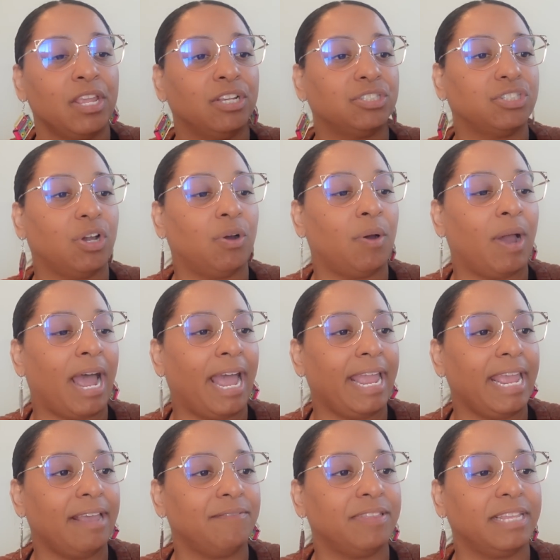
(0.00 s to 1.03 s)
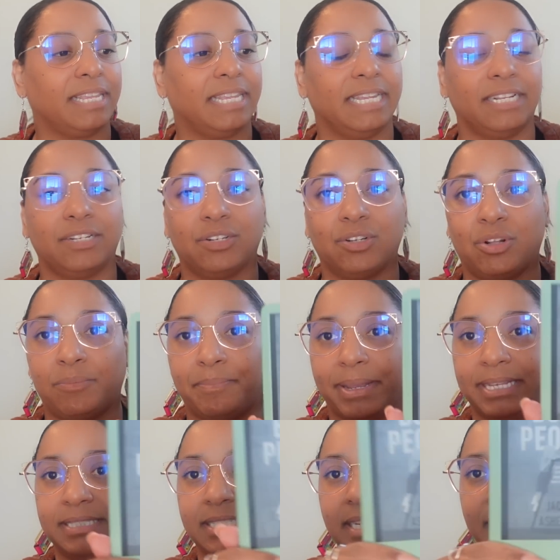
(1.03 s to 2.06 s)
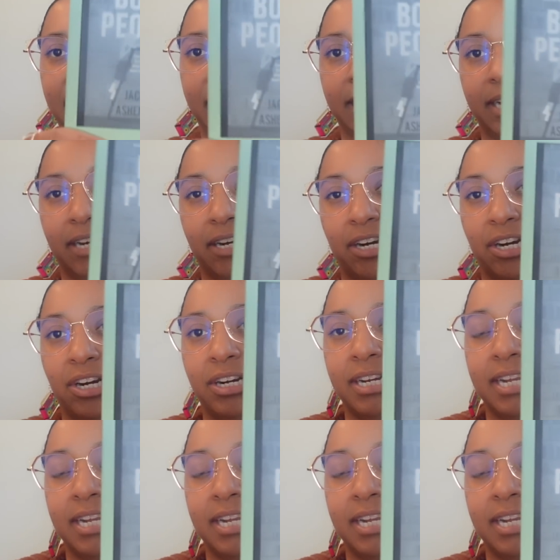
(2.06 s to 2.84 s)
So I have the Kindle Basic here